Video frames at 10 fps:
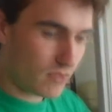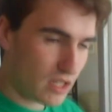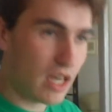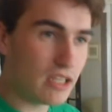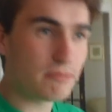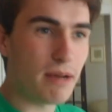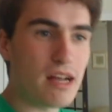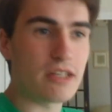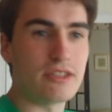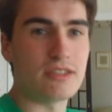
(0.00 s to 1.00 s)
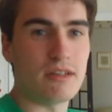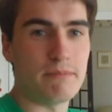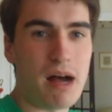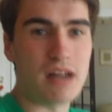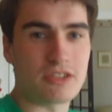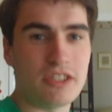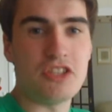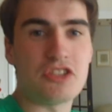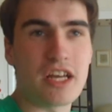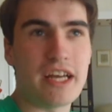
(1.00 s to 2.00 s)
cars parked on
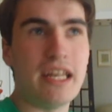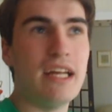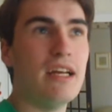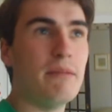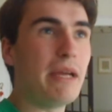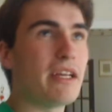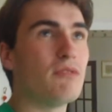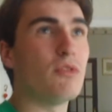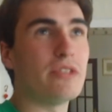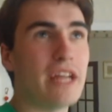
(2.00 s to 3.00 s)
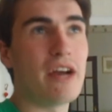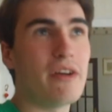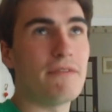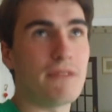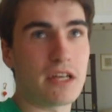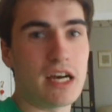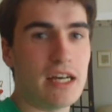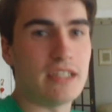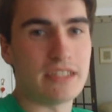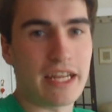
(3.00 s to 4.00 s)
each side, making the road narrower for the
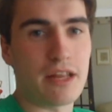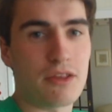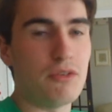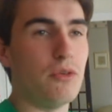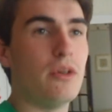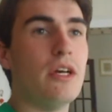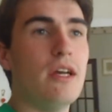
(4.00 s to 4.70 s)
car to get through.